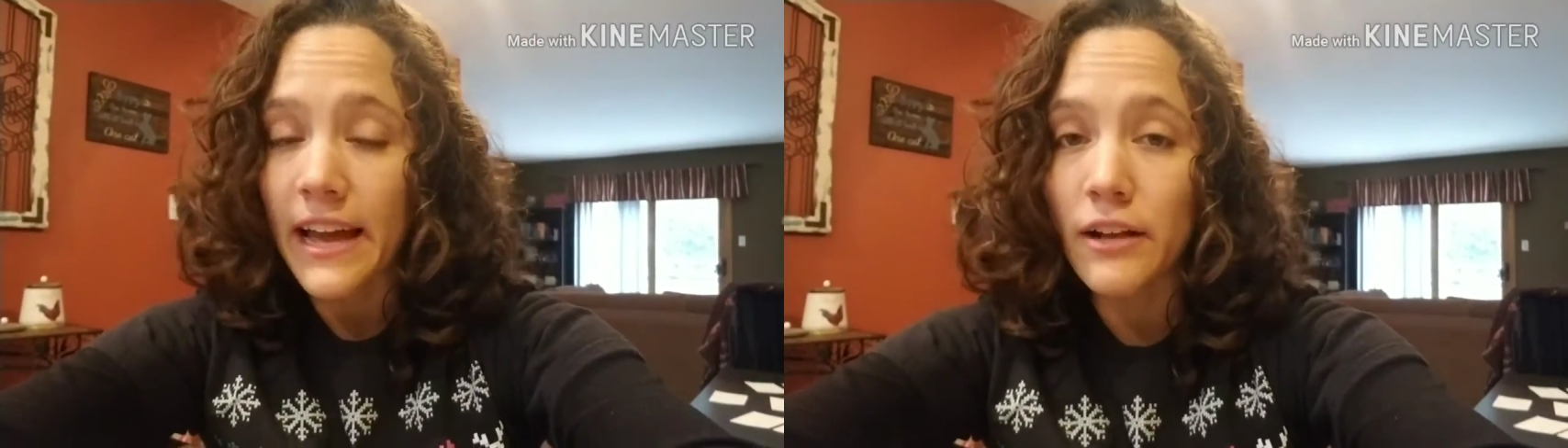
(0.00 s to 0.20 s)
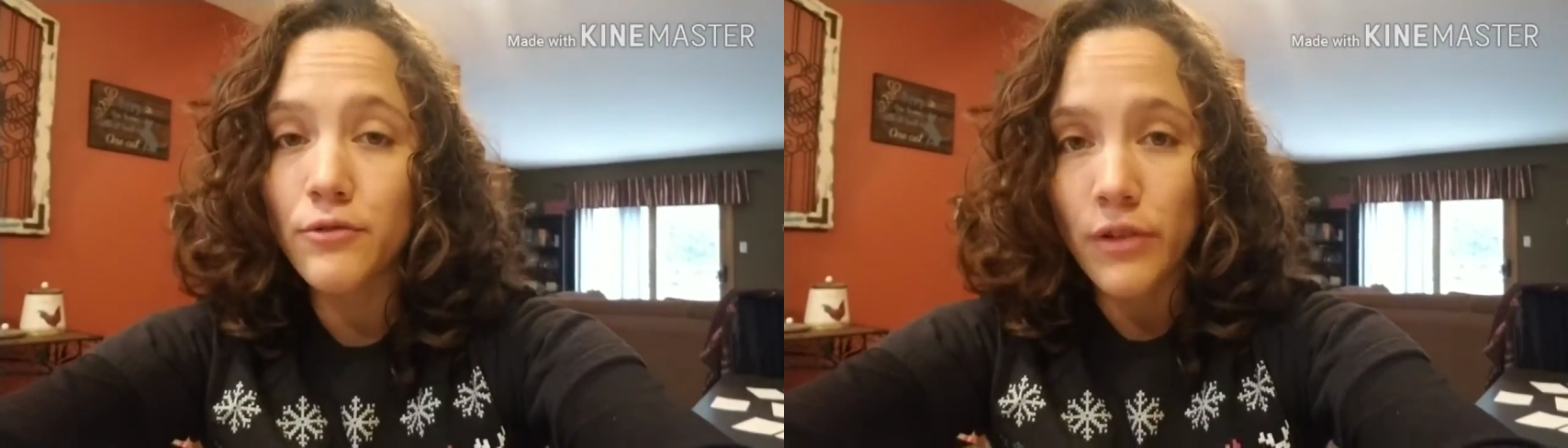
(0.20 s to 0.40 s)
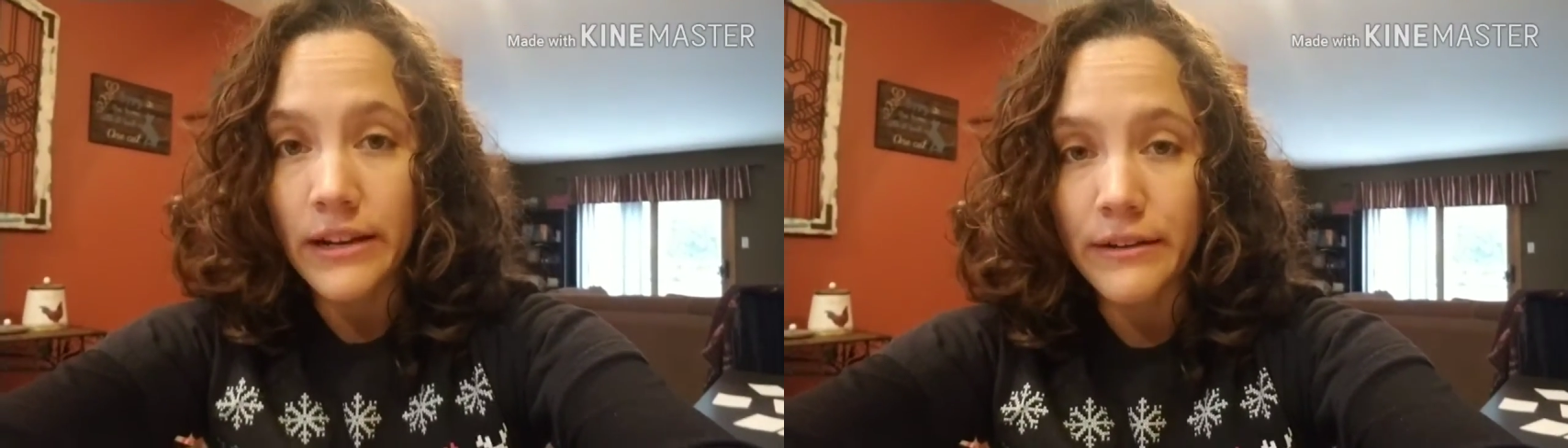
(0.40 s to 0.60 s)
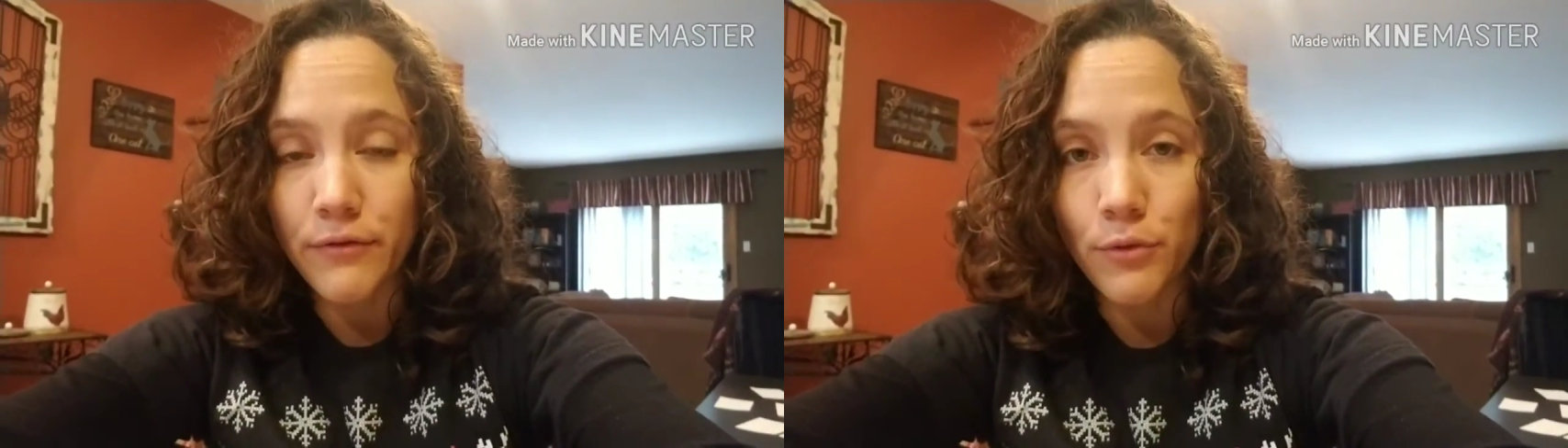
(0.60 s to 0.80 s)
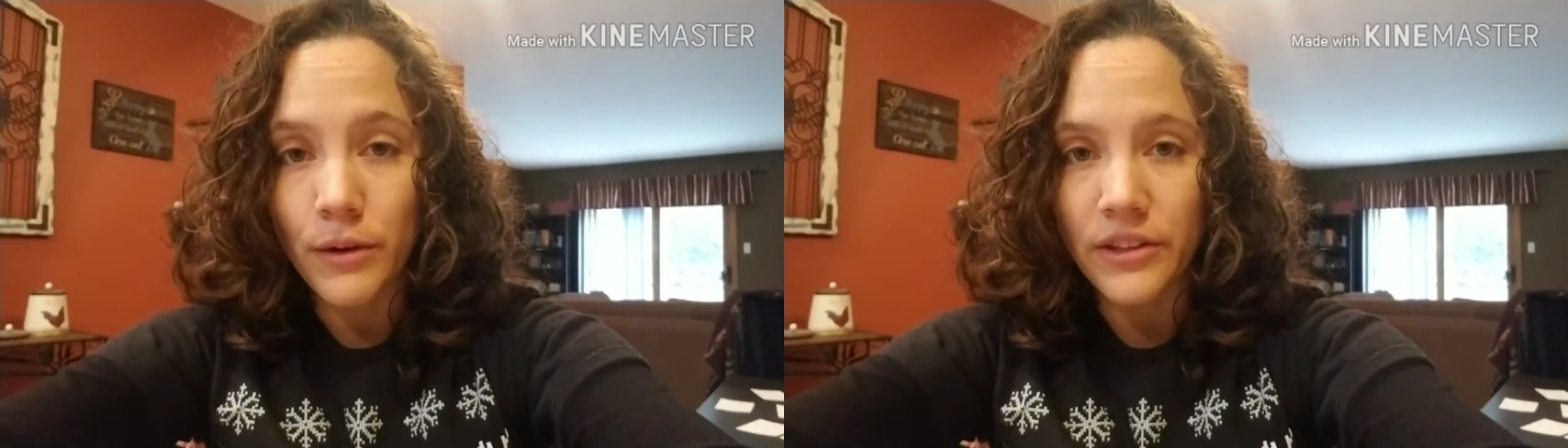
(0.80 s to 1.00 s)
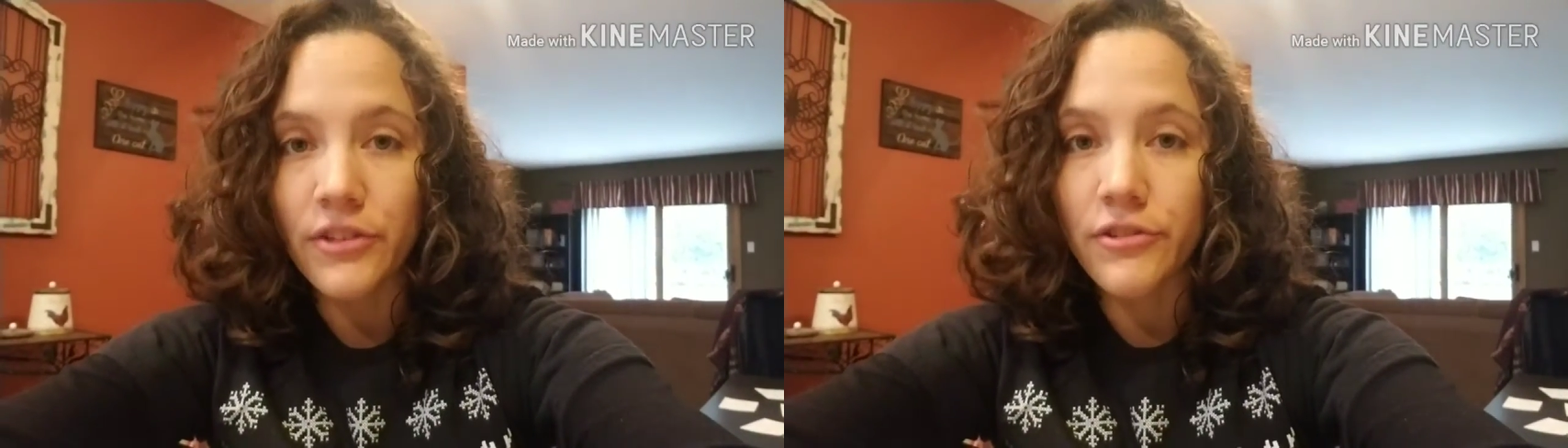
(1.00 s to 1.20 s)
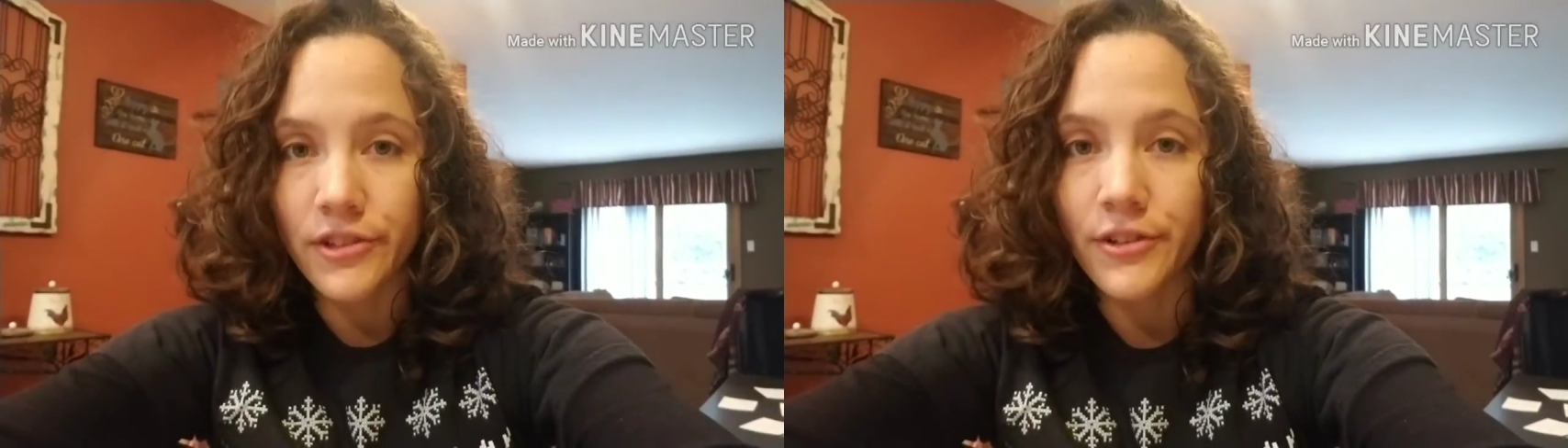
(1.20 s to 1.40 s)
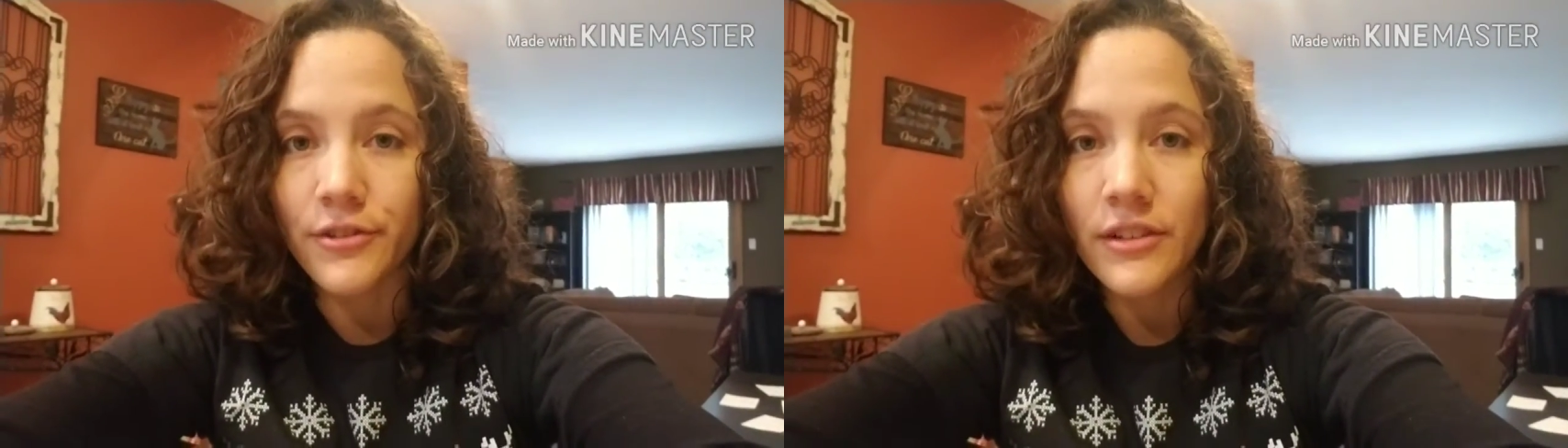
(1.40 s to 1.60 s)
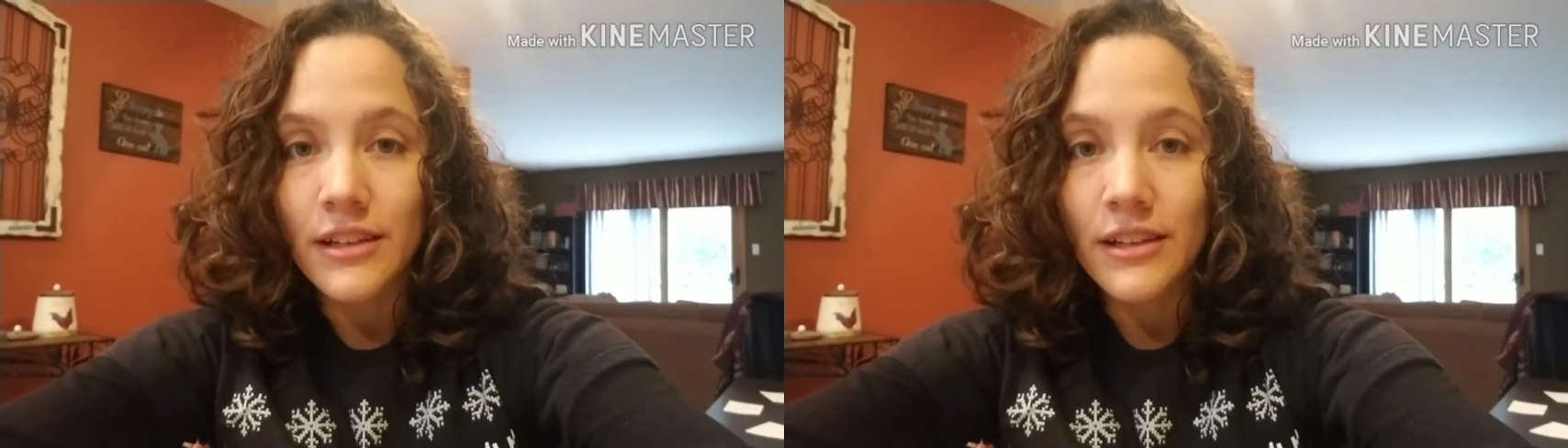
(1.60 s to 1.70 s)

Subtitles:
and ready for when you do.